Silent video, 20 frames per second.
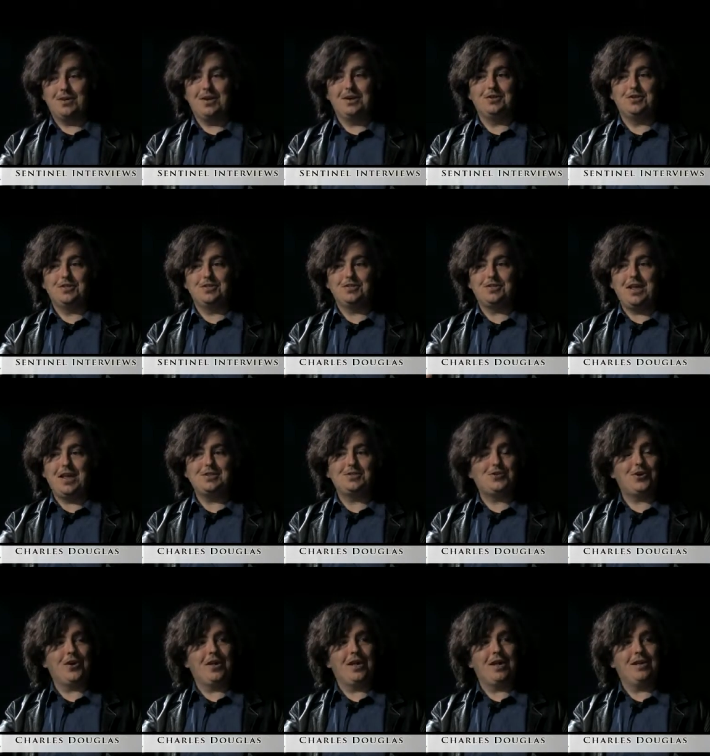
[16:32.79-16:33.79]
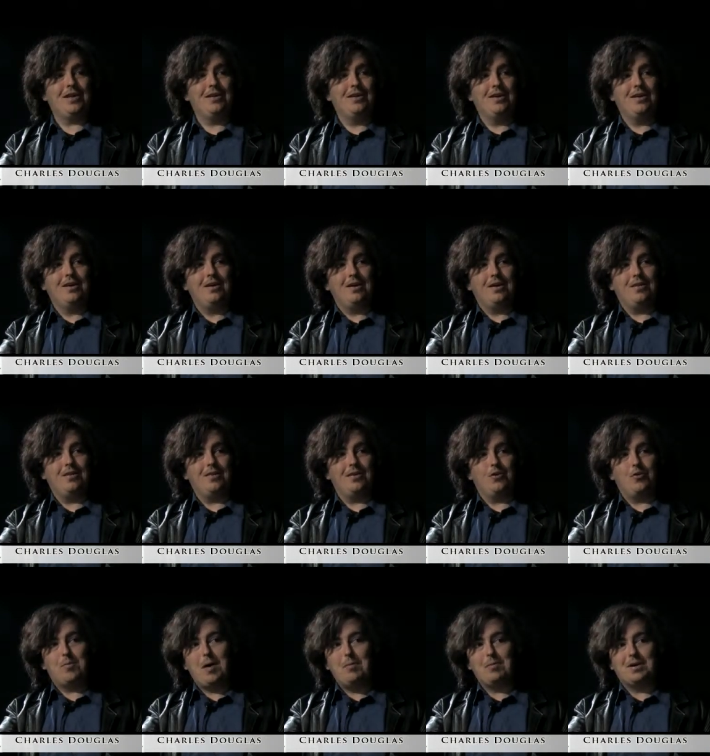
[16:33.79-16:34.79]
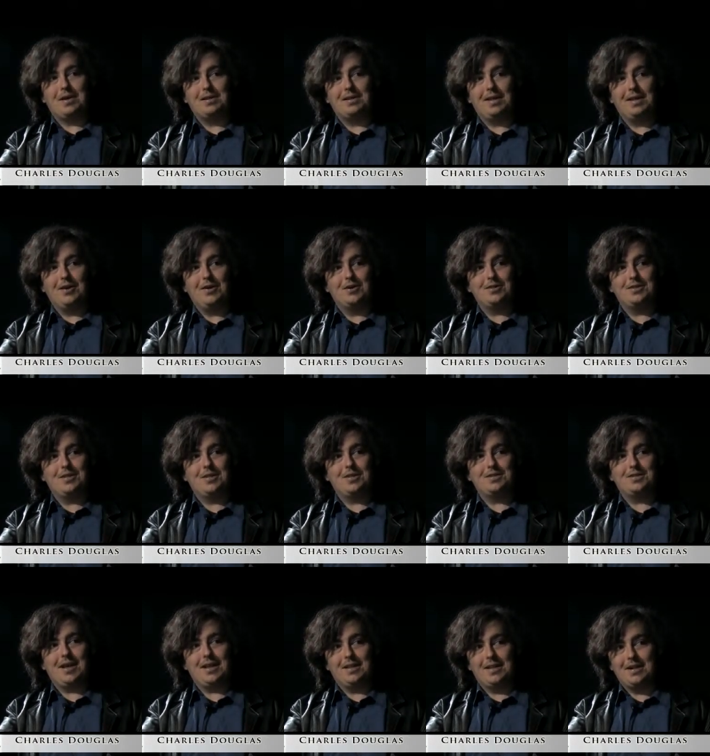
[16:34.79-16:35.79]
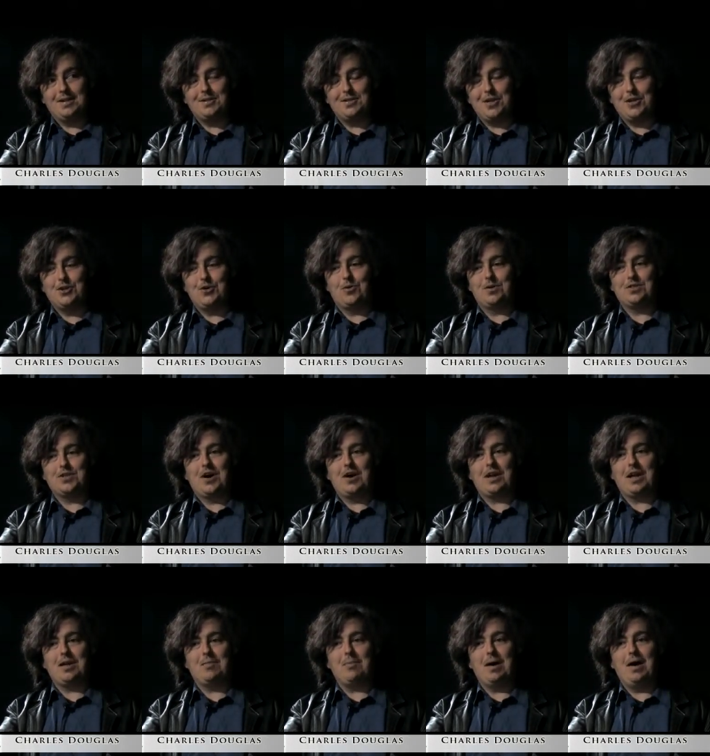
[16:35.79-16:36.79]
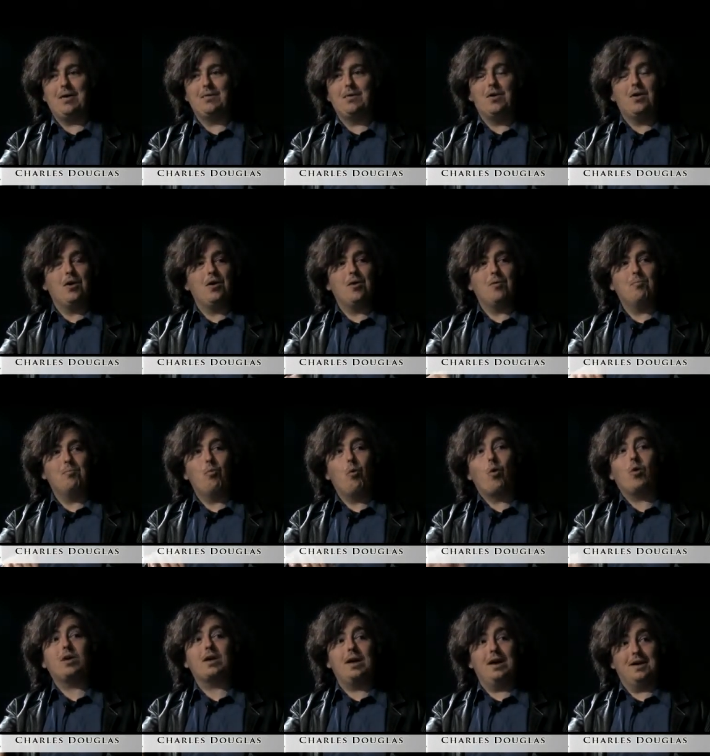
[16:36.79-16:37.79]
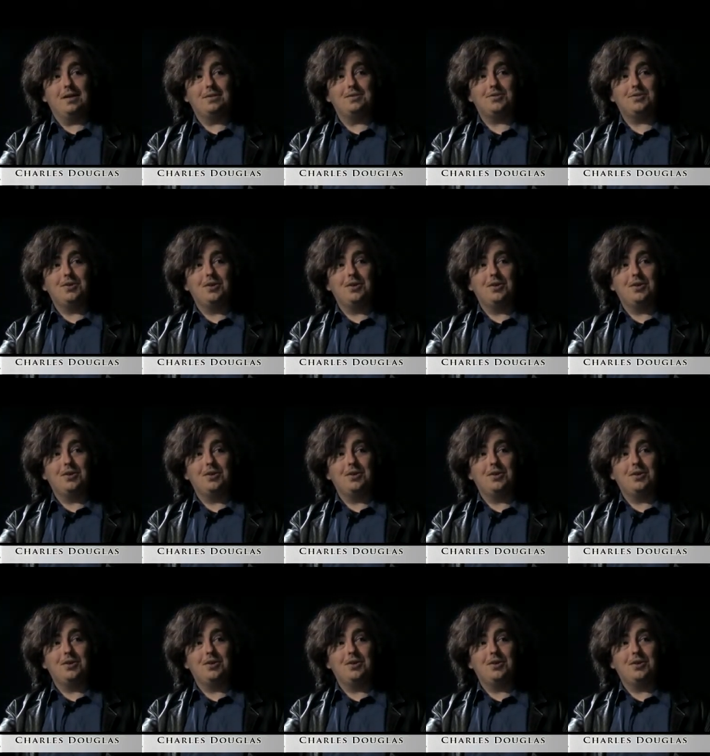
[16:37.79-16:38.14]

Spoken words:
Just yesterday, the Republican leaders in the state legislature were talking about more cuts